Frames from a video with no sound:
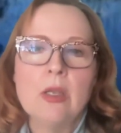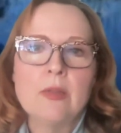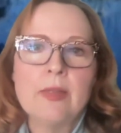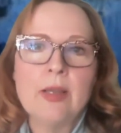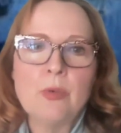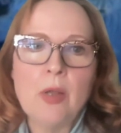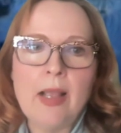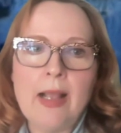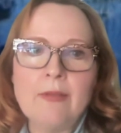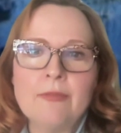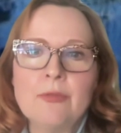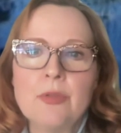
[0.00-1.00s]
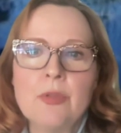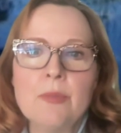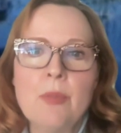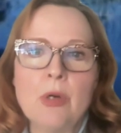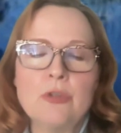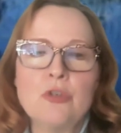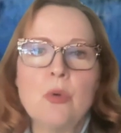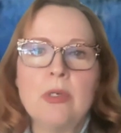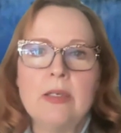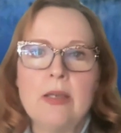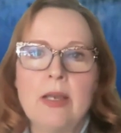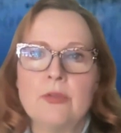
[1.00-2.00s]
that we'll have for the March
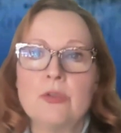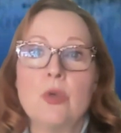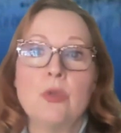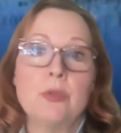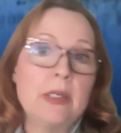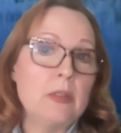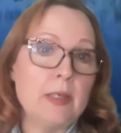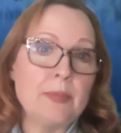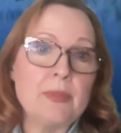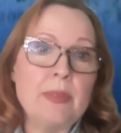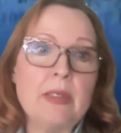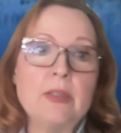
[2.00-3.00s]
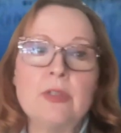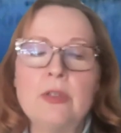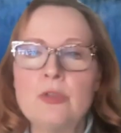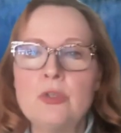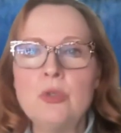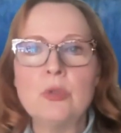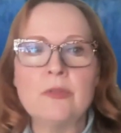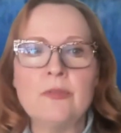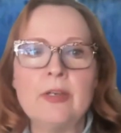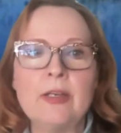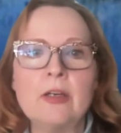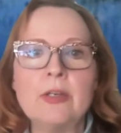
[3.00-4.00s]
29th solar eclipse, because these two are
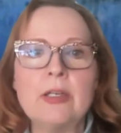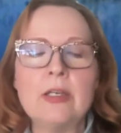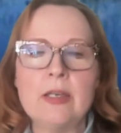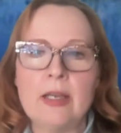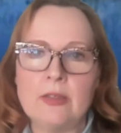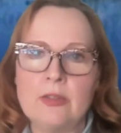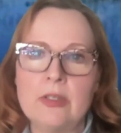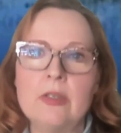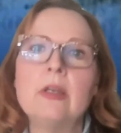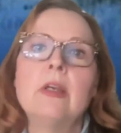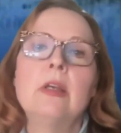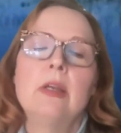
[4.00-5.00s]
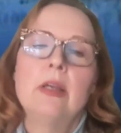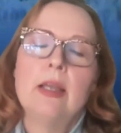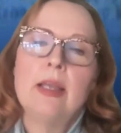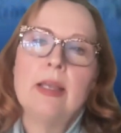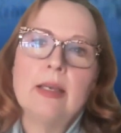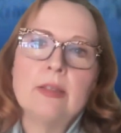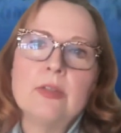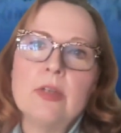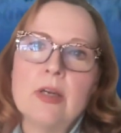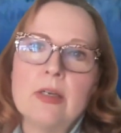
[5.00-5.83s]
very connected, and